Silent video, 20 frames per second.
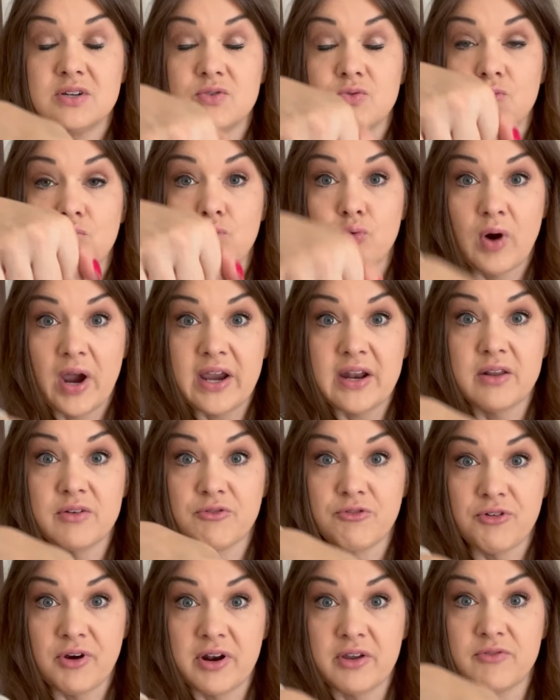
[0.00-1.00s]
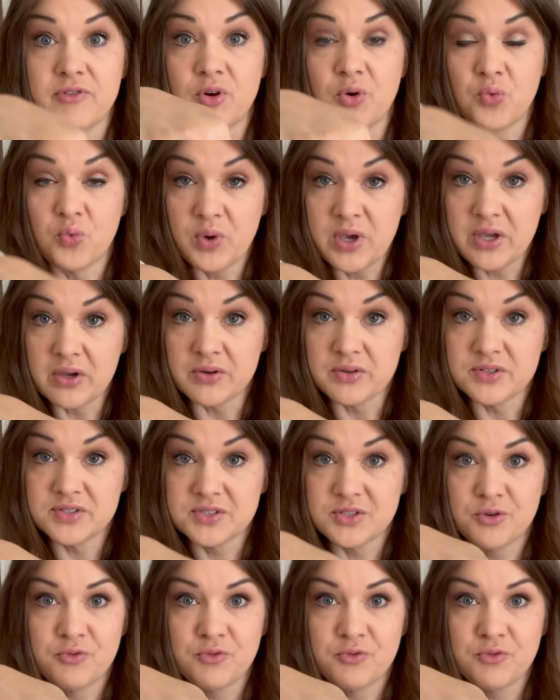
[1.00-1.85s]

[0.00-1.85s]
right in front of your wheels.